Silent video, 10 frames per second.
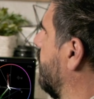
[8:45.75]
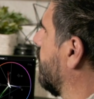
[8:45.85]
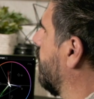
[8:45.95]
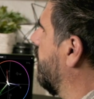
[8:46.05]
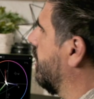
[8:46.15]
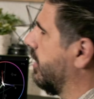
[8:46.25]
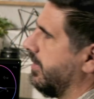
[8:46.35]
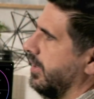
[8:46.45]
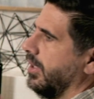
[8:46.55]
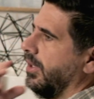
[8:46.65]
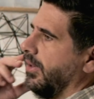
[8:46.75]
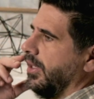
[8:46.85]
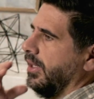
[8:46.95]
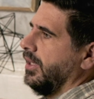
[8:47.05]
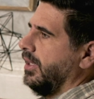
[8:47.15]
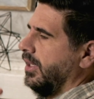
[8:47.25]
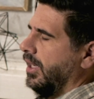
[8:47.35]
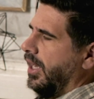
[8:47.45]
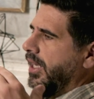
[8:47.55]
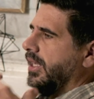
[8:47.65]
your curve and going,
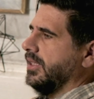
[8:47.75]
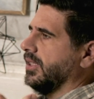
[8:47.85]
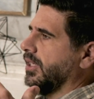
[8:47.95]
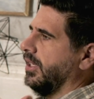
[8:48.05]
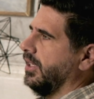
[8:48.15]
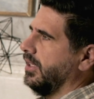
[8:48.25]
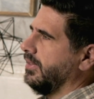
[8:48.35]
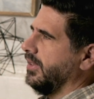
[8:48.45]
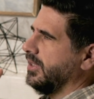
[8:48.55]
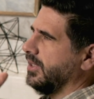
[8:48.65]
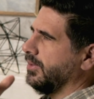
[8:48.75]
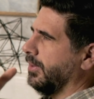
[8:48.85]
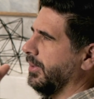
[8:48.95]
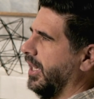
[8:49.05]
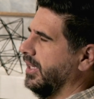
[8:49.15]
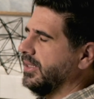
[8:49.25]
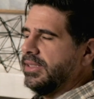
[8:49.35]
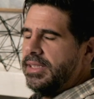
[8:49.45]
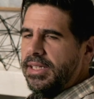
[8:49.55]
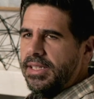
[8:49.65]
that's a curve and this is what I'm kind of
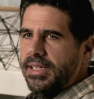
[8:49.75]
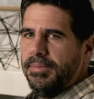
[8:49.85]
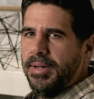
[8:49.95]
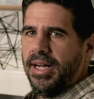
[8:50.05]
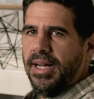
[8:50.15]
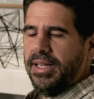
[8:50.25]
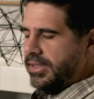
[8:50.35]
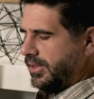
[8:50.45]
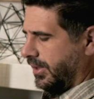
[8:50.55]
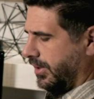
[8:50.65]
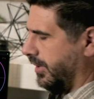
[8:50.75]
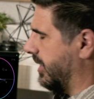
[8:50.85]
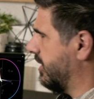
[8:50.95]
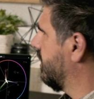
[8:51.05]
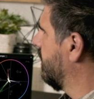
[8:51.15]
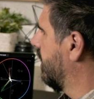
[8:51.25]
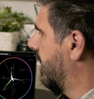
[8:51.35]
seeing in my highlights and lowlights.